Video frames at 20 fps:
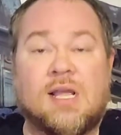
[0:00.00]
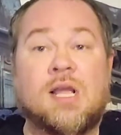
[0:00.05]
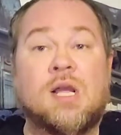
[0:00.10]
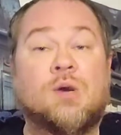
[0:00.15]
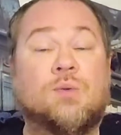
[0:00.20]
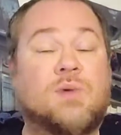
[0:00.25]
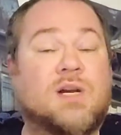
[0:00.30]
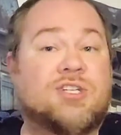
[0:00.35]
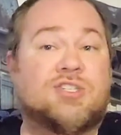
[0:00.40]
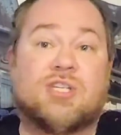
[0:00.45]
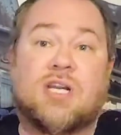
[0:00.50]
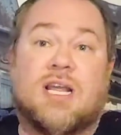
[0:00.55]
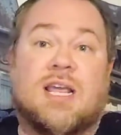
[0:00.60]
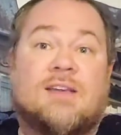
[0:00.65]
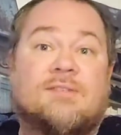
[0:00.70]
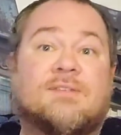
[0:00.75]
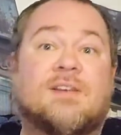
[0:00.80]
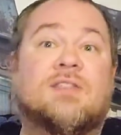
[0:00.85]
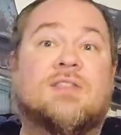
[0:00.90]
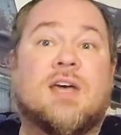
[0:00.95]
which
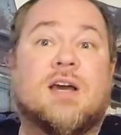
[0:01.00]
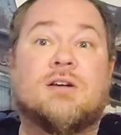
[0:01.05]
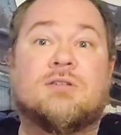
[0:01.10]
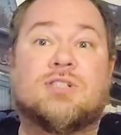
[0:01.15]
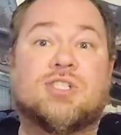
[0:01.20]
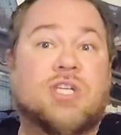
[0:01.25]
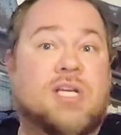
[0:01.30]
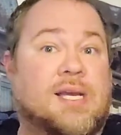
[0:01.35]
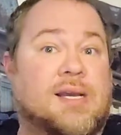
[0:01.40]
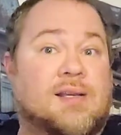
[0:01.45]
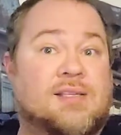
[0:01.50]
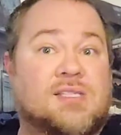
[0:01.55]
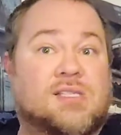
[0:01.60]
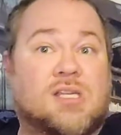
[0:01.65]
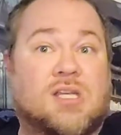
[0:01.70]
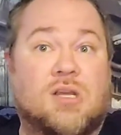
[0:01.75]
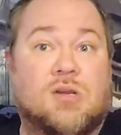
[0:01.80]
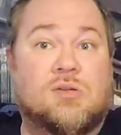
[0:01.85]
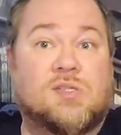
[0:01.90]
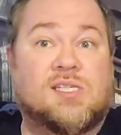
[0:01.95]
even though she
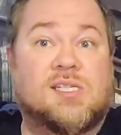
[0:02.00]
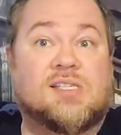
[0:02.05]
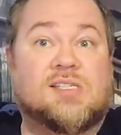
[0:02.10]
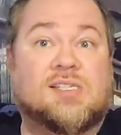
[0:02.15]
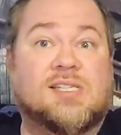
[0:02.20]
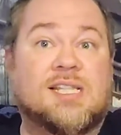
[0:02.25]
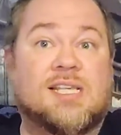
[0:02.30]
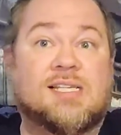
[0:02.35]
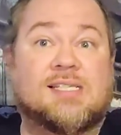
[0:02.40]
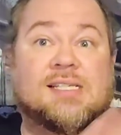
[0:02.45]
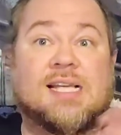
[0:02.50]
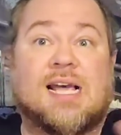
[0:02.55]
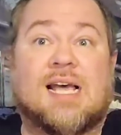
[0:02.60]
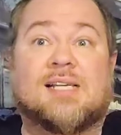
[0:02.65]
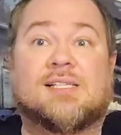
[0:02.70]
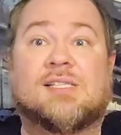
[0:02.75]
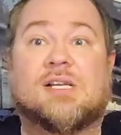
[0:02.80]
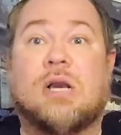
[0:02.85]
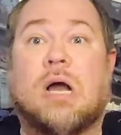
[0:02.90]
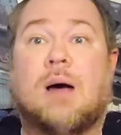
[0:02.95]
excuses this as
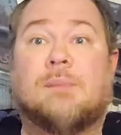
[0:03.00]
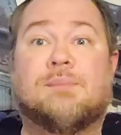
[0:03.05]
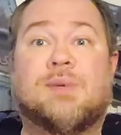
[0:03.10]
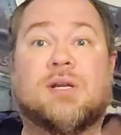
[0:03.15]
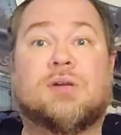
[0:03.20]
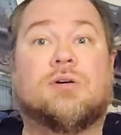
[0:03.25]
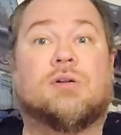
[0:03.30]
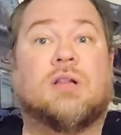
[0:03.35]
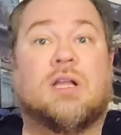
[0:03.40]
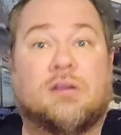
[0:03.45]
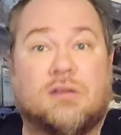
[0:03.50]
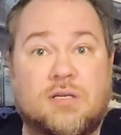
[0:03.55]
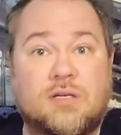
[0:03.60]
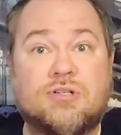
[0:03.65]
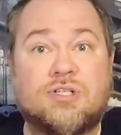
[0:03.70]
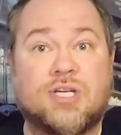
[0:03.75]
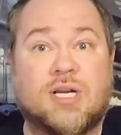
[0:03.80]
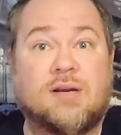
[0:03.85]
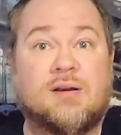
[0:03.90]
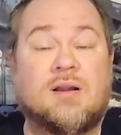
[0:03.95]
an optical
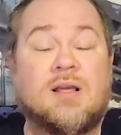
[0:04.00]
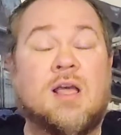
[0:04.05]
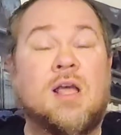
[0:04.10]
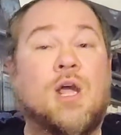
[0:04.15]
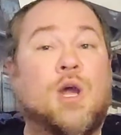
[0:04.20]
illusion,